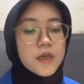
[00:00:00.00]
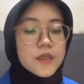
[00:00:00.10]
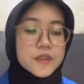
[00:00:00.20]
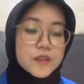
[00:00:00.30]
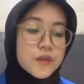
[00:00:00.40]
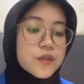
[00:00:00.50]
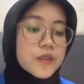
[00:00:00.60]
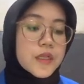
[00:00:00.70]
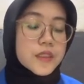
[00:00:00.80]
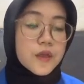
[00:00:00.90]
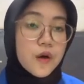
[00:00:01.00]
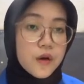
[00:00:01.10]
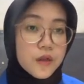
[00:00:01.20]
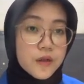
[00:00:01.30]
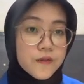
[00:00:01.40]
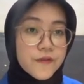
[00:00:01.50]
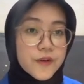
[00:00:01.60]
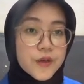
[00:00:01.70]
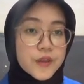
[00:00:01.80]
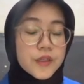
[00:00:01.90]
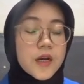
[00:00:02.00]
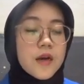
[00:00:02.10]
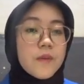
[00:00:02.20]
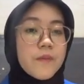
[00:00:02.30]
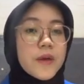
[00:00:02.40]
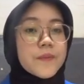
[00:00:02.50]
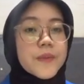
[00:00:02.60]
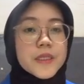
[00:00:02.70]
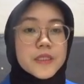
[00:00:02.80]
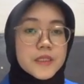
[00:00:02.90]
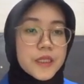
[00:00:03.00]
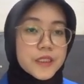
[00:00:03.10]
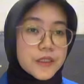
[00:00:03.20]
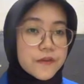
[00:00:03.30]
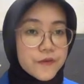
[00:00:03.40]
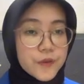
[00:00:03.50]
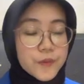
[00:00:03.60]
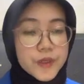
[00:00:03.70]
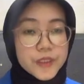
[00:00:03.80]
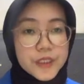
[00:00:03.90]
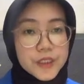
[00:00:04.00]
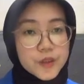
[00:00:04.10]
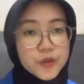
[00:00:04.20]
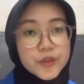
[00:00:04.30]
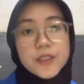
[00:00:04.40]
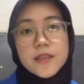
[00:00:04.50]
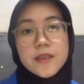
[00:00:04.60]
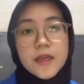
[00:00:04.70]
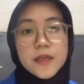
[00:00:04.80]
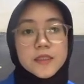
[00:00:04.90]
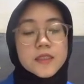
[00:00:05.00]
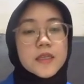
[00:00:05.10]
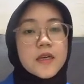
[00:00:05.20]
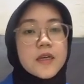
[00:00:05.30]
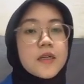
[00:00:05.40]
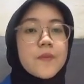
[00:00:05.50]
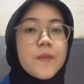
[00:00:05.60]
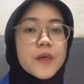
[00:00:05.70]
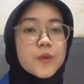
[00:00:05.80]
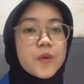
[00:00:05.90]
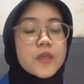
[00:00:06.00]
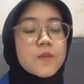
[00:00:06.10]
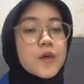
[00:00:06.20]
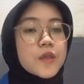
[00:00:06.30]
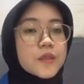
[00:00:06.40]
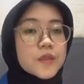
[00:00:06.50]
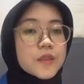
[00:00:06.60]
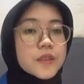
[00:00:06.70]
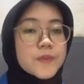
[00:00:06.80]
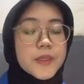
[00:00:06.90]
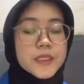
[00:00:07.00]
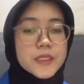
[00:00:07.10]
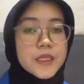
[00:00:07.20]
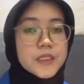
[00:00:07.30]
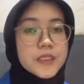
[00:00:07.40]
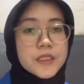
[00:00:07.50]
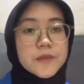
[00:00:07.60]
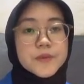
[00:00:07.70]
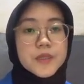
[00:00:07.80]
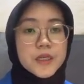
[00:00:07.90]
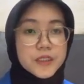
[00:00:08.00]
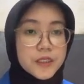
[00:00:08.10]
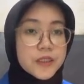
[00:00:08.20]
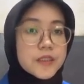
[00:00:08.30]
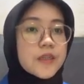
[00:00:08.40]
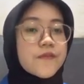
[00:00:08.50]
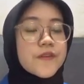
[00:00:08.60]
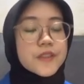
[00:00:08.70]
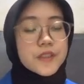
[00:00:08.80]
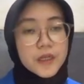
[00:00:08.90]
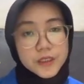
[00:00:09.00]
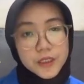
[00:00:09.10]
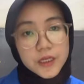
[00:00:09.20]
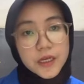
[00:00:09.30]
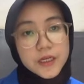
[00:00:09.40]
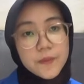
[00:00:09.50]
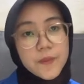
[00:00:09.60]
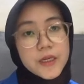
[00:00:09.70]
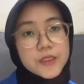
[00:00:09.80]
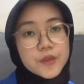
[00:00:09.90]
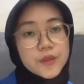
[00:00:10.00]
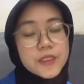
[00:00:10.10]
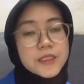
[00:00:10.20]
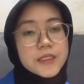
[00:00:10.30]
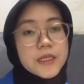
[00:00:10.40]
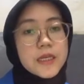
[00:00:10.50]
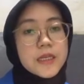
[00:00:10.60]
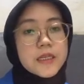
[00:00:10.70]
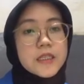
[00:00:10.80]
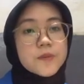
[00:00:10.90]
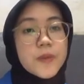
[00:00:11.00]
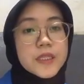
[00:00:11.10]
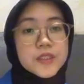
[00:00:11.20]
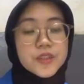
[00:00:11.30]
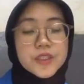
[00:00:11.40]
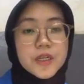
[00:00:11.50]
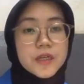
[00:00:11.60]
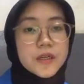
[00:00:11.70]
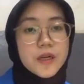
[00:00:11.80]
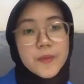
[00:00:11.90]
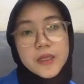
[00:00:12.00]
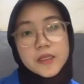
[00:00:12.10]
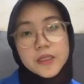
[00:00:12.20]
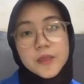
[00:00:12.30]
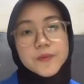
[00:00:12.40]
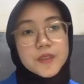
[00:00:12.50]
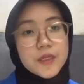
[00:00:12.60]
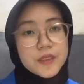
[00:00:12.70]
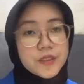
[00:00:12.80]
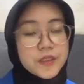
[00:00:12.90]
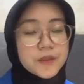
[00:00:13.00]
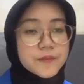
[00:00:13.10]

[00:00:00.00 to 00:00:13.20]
So that's all for my presentation for project 2 syntax. The part 1 about presentation, deep structure and surface structure, and the part 2 is explain tree diagram and deep structure.